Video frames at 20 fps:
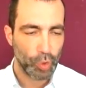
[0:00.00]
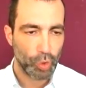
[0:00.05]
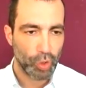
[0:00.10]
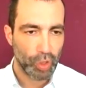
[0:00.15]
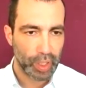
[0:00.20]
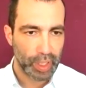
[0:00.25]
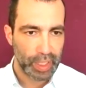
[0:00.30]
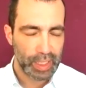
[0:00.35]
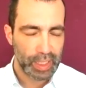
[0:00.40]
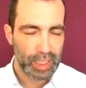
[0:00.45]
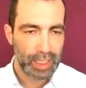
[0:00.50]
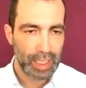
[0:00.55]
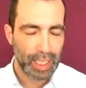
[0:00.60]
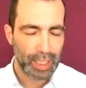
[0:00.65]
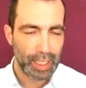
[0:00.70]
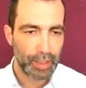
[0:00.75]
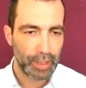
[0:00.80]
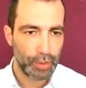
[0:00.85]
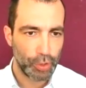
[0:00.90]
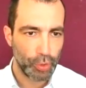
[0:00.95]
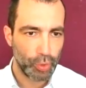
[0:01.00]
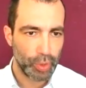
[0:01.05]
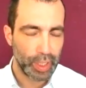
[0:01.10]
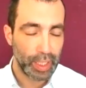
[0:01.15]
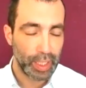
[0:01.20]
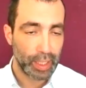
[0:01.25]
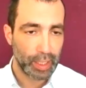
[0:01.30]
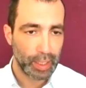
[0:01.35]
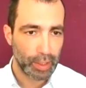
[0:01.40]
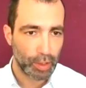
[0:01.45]
original and
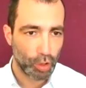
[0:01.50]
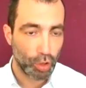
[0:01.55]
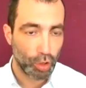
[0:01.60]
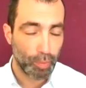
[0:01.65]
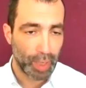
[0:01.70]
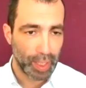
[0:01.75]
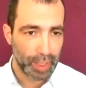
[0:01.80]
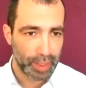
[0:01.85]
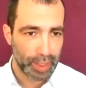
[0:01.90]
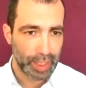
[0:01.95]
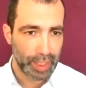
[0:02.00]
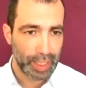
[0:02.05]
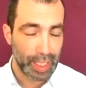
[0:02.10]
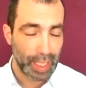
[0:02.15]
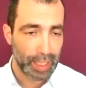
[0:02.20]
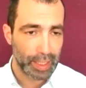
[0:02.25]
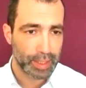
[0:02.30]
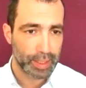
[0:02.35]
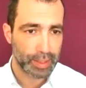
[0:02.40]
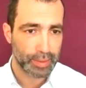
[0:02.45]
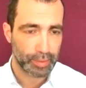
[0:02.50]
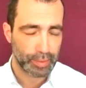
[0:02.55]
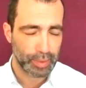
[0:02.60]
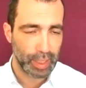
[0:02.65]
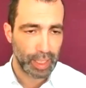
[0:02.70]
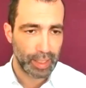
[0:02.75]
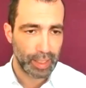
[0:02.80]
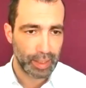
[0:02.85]
unique raw materials